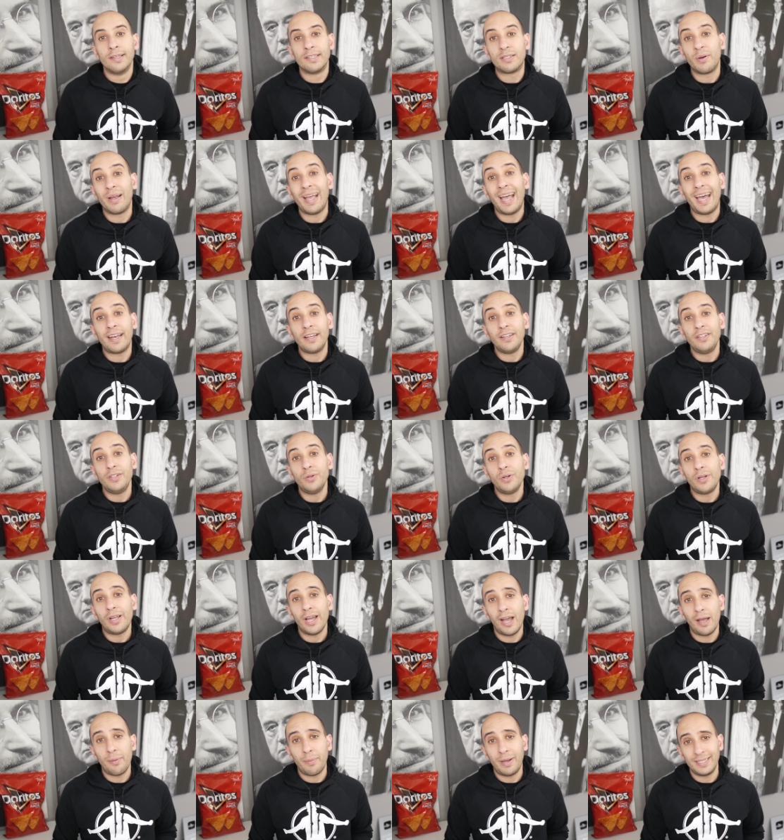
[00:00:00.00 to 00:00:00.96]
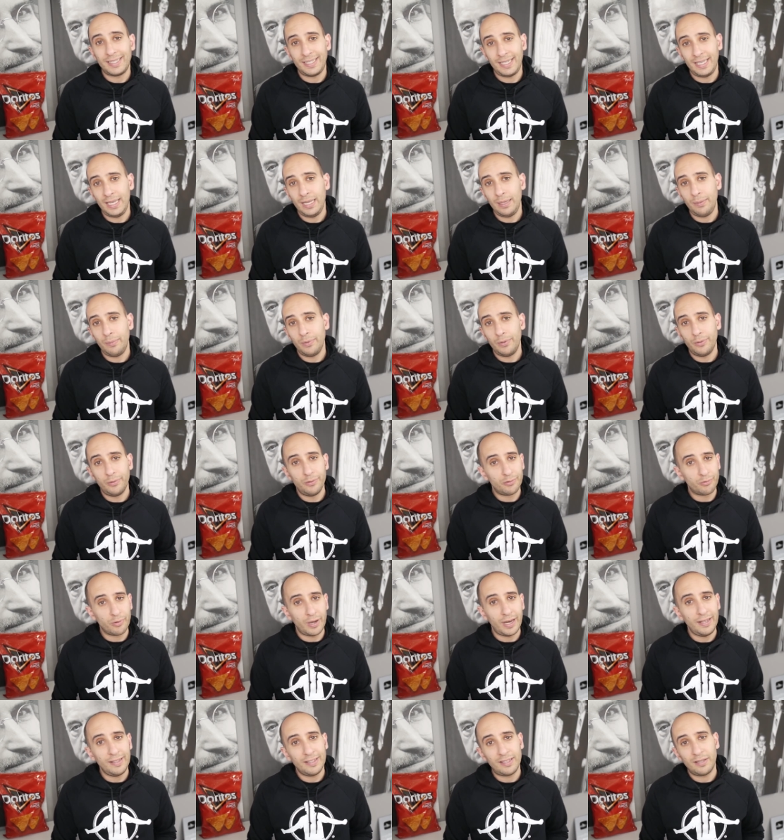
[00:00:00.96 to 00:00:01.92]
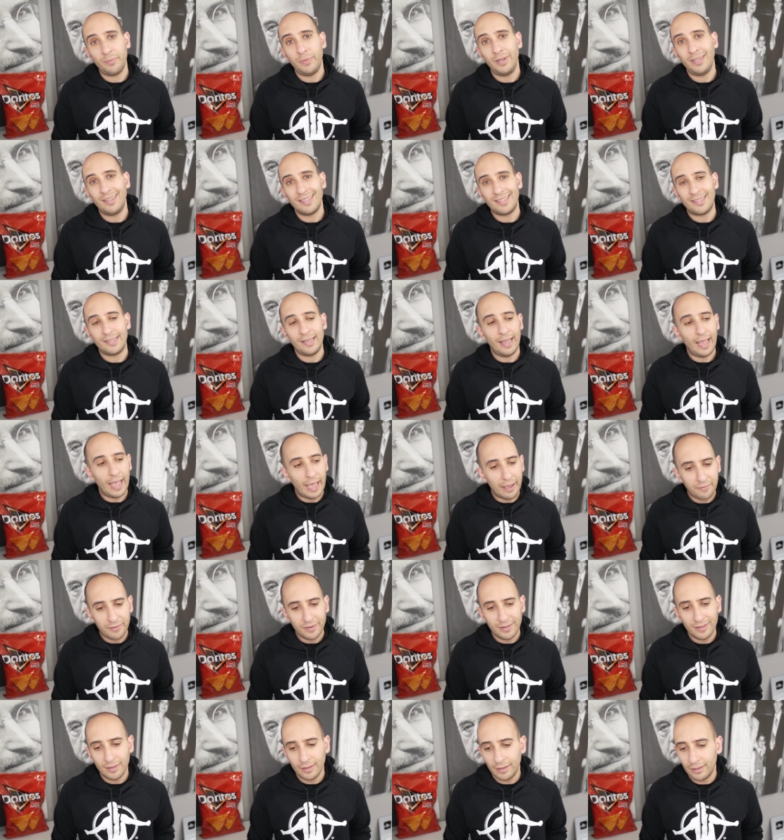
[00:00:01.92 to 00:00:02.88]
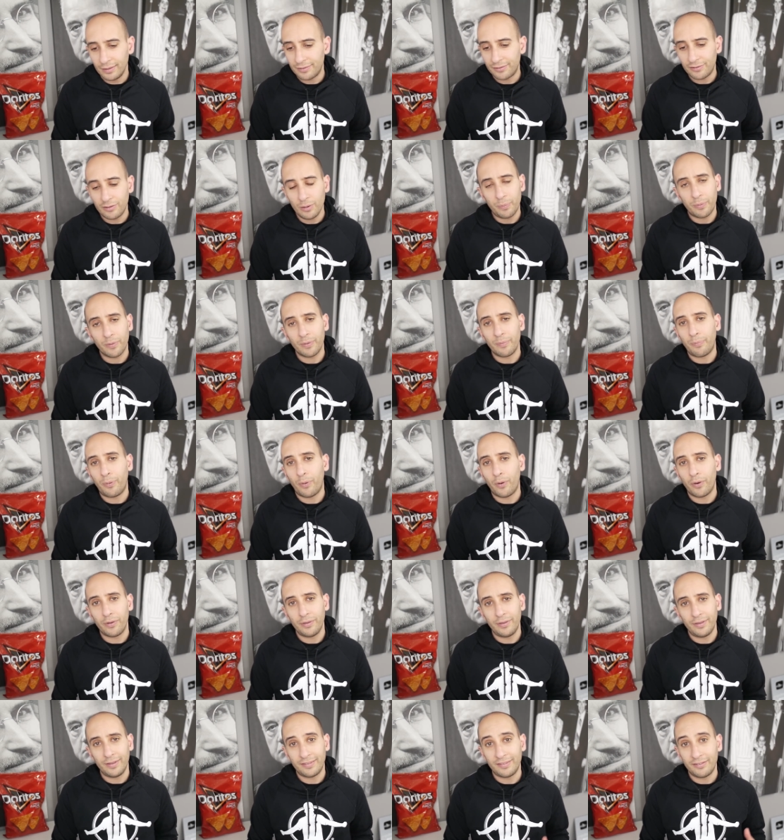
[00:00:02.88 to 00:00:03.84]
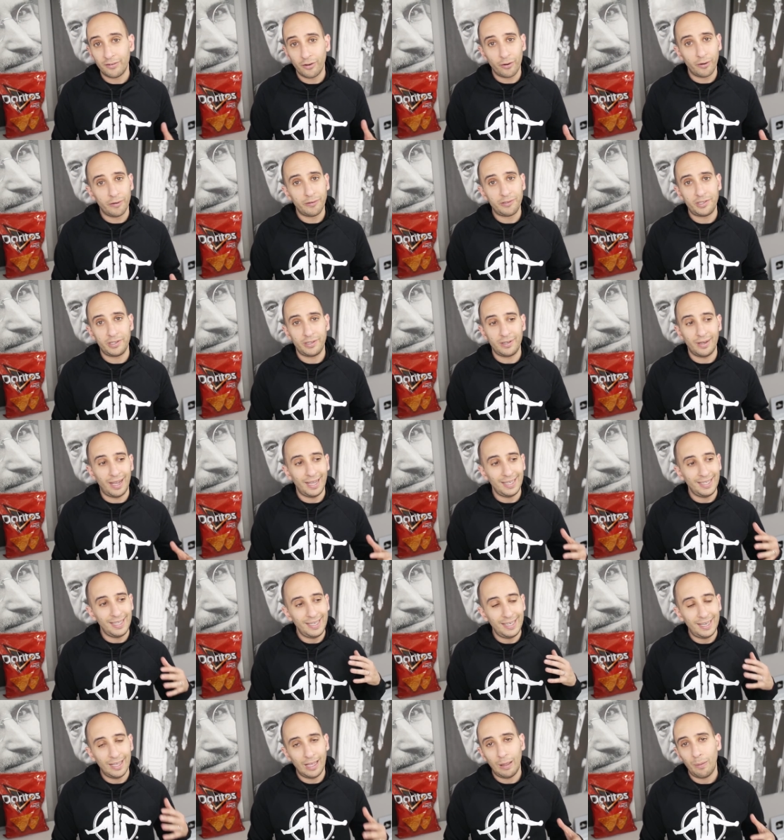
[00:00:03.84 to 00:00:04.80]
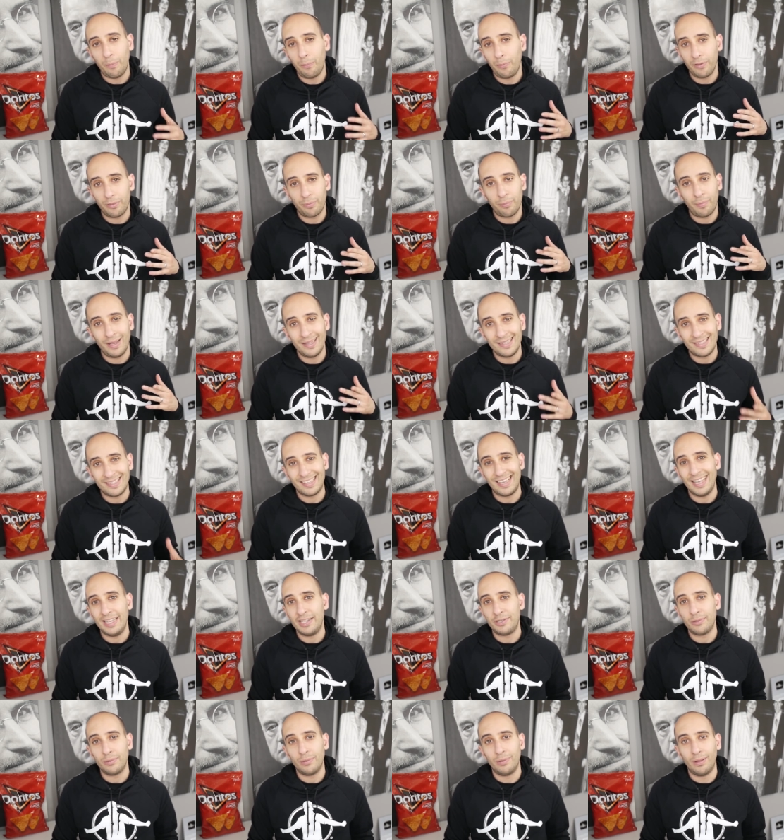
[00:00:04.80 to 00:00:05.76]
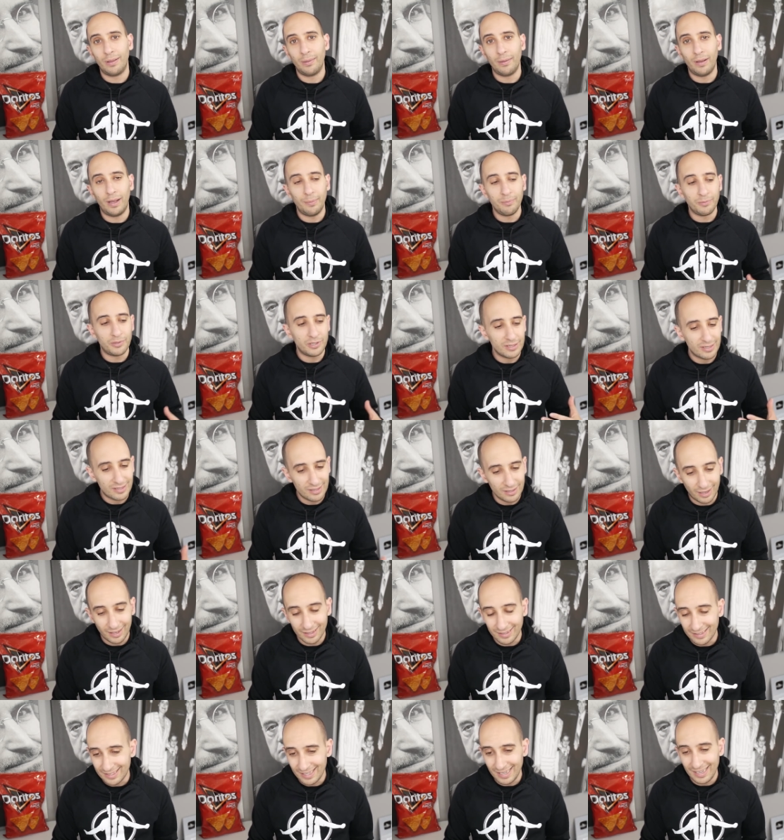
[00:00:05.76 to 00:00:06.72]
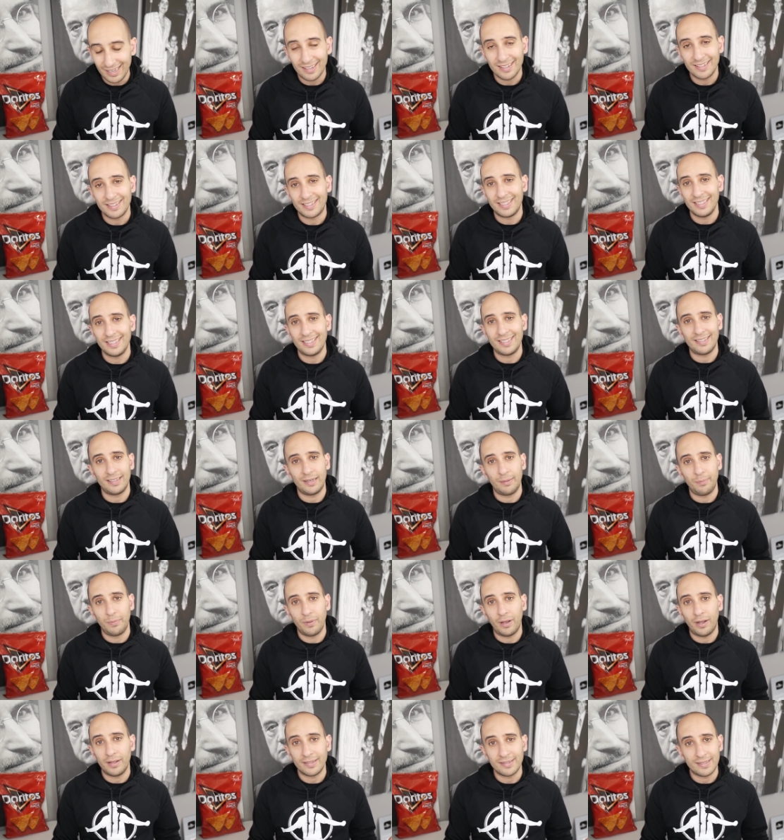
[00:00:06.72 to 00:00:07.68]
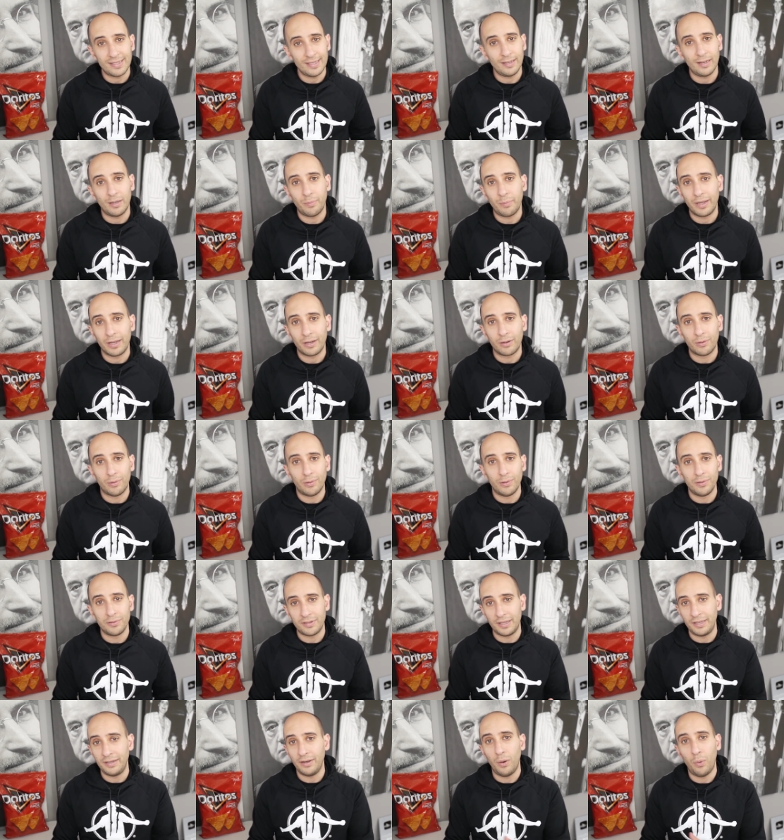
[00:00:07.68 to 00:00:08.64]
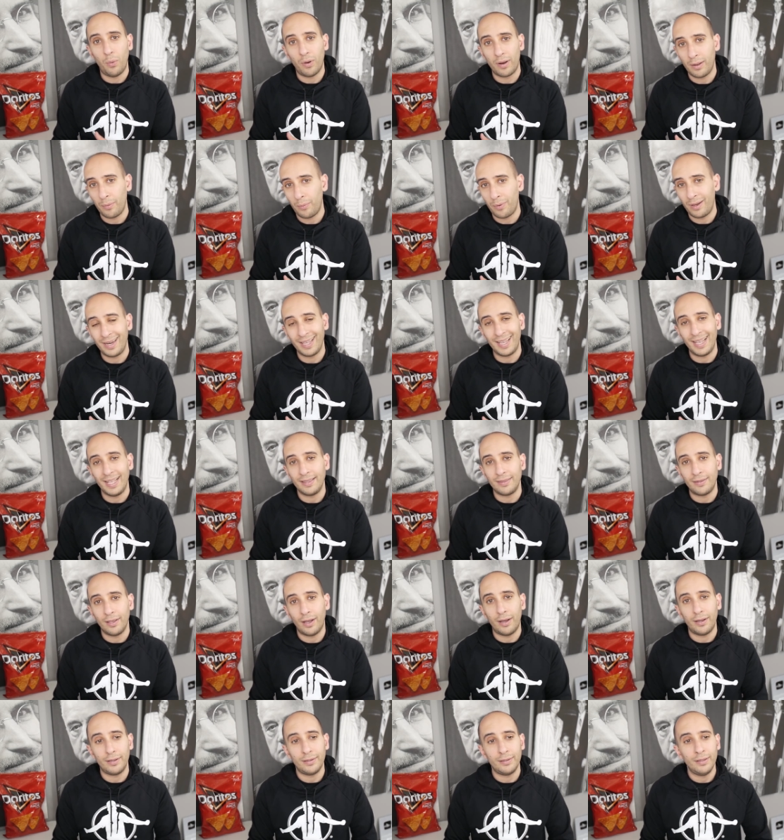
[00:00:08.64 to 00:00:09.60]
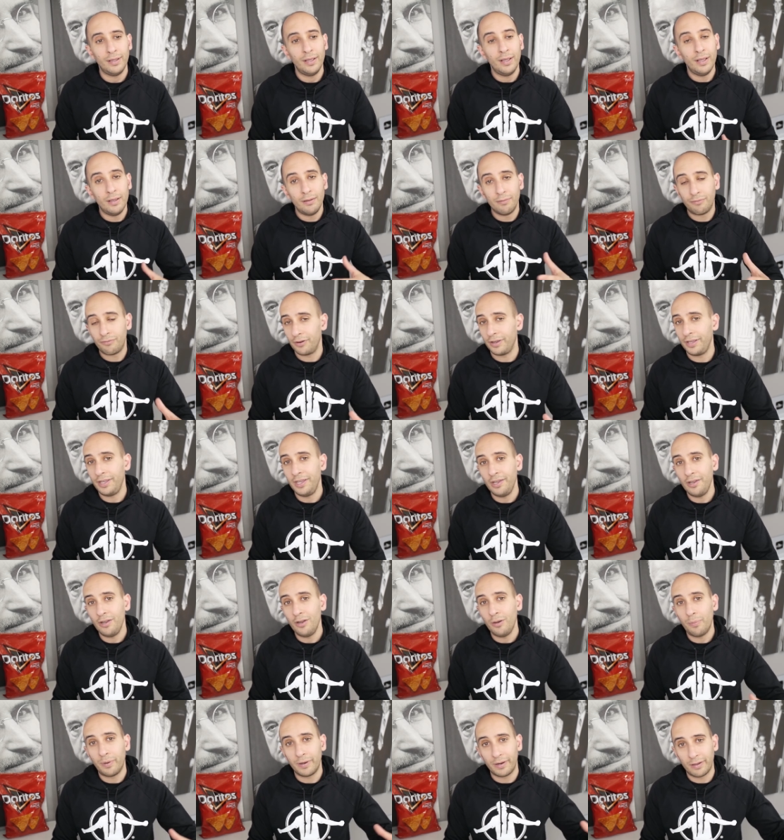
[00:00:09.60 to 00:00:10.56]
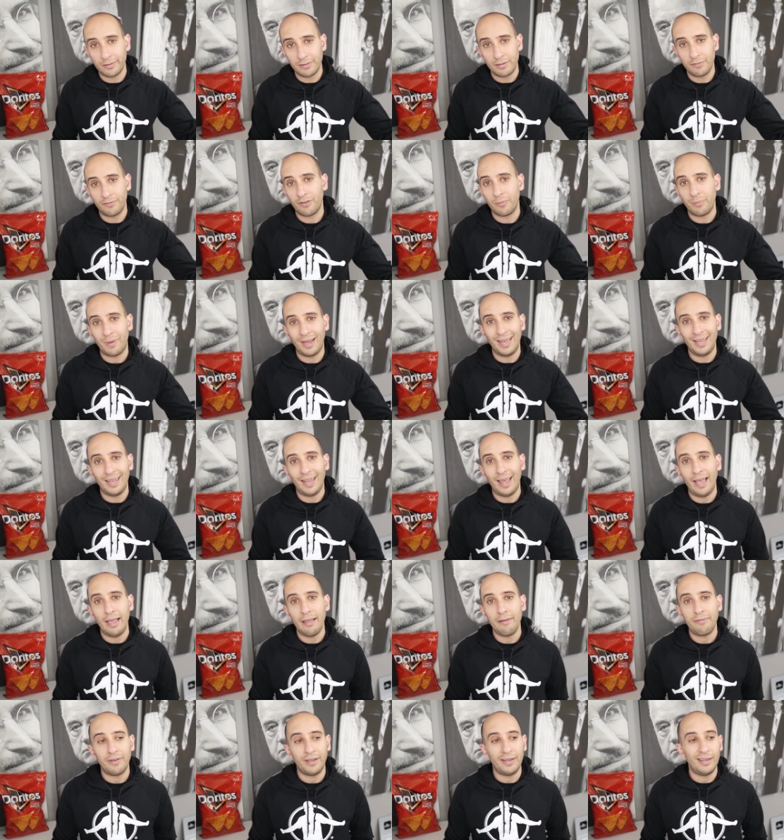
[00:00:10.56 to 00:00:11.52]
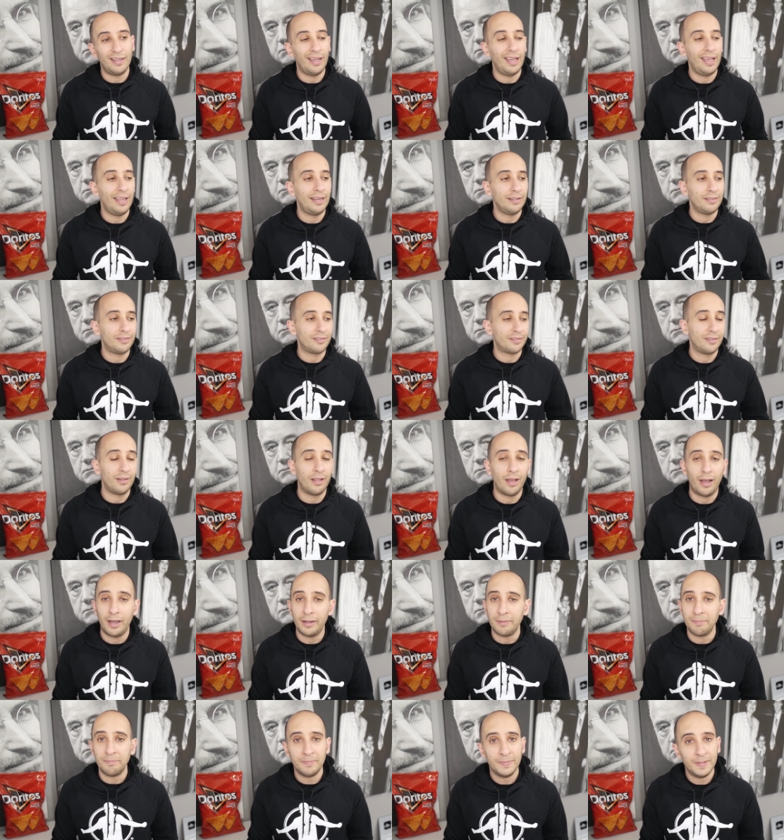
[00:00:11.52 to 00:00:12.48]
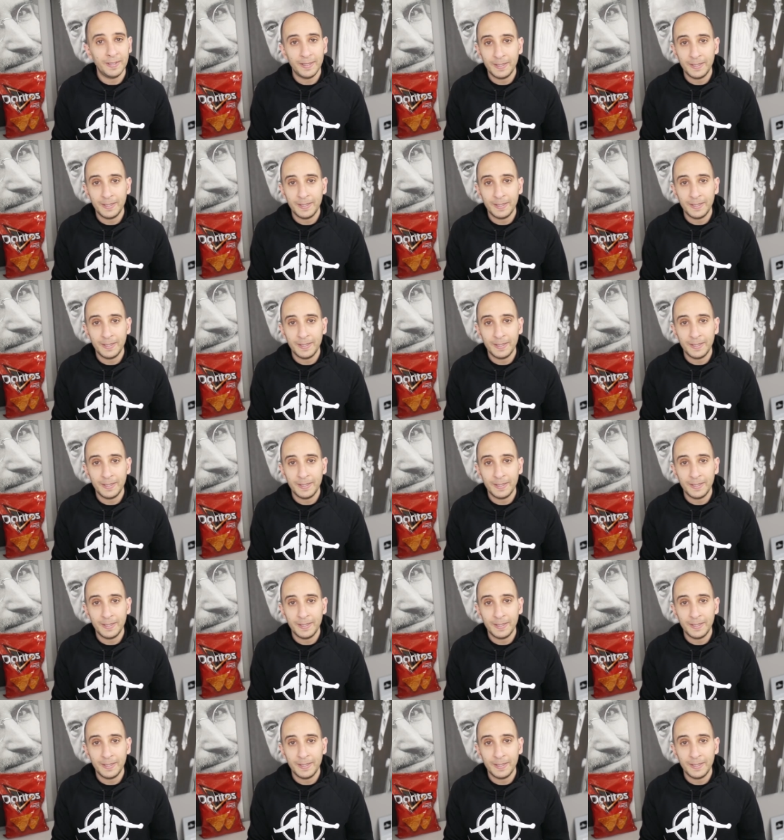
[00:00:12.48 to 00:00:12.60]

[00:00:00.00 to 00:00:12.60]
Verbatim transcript: So I had a new guy on my team who was writing to me to say, Evan, it's super important, this is urgent, I need help with my schedule. I'm just not staying consistent, I'm not staying on my goals. I know what I wanna get done for you, but also for my life, and, and it's not,